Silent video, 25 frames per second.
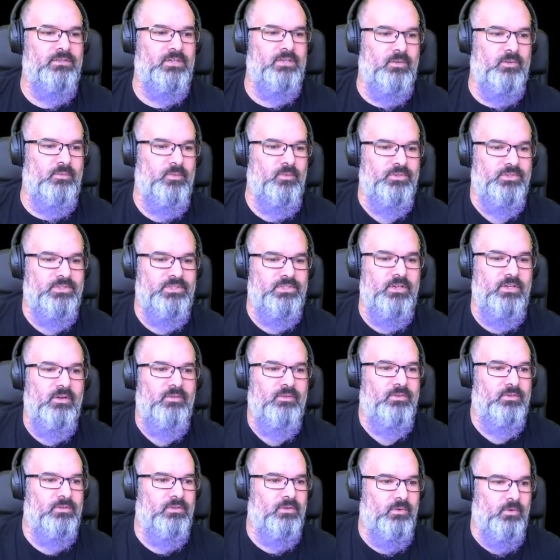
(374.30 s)
and we'll see
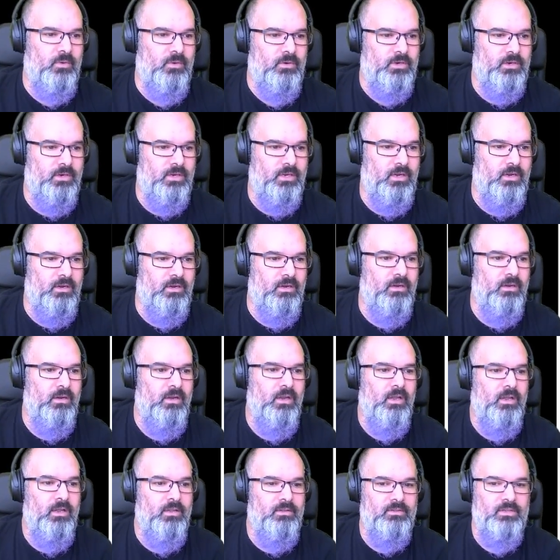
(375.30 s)
over in the corner here,
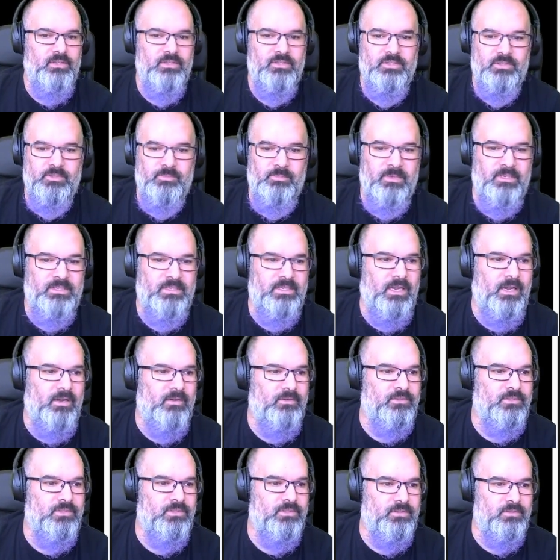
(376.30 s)
this spin down
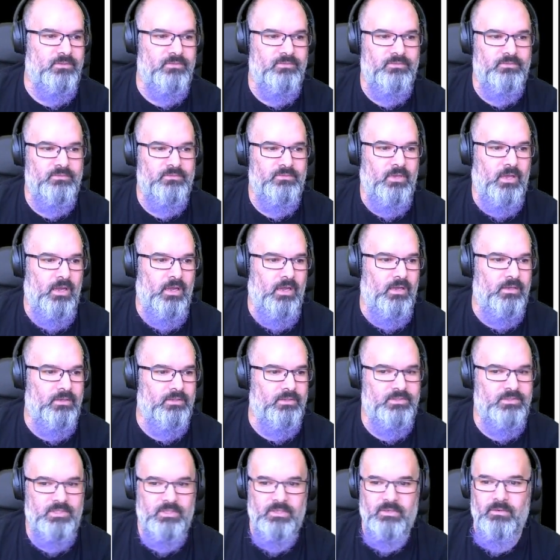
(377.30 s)
to
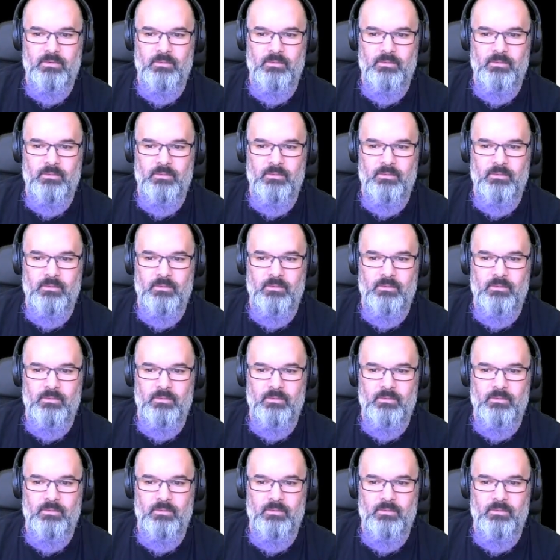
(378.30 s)
0